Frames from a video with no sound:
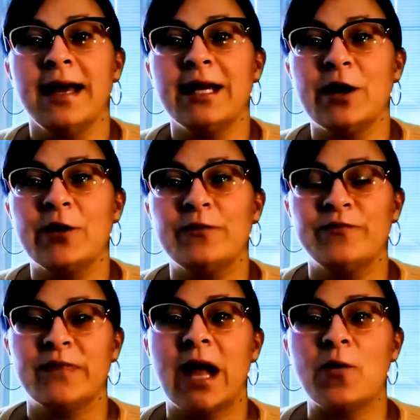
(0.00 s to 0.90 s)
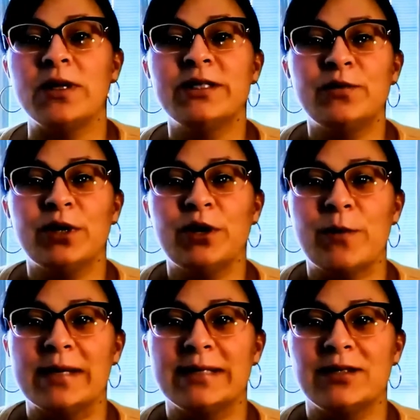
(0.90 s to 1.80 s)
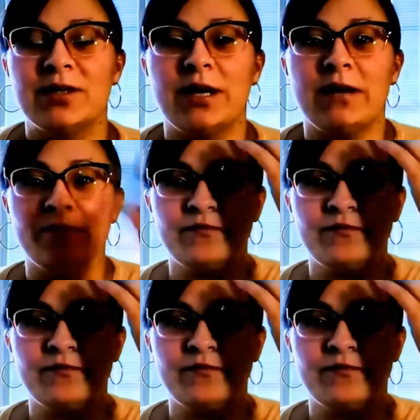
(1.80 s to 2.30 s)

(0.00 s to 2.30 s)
Hello, I wanted to bring you a message today,